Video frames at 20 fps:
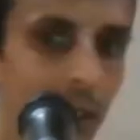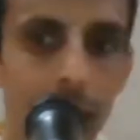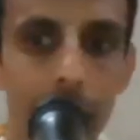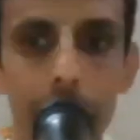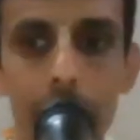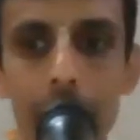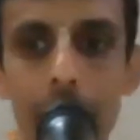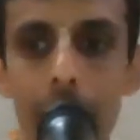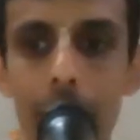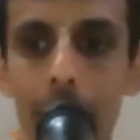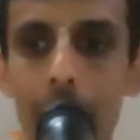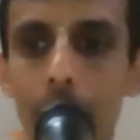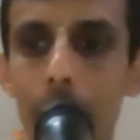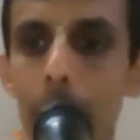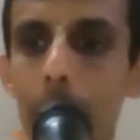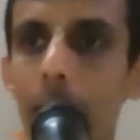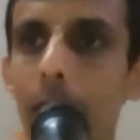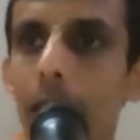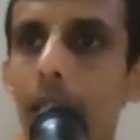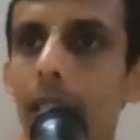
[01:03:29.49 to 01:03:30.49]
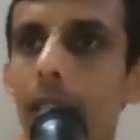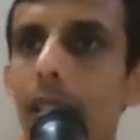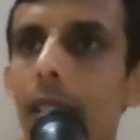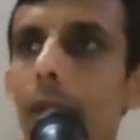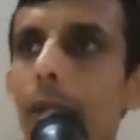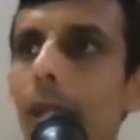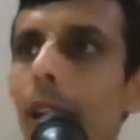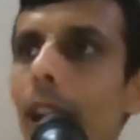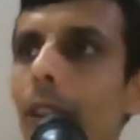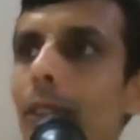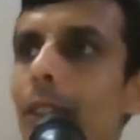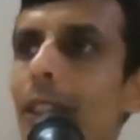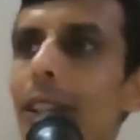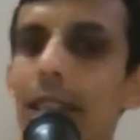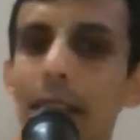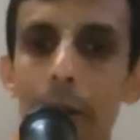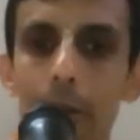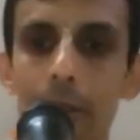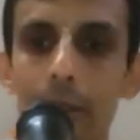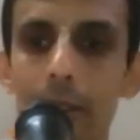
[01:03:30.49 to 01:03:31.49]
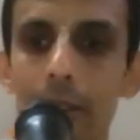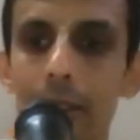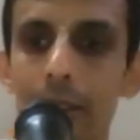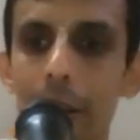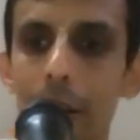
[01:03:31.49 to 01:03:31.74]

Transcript: Yeah, we'll stop here. If you have any doubt,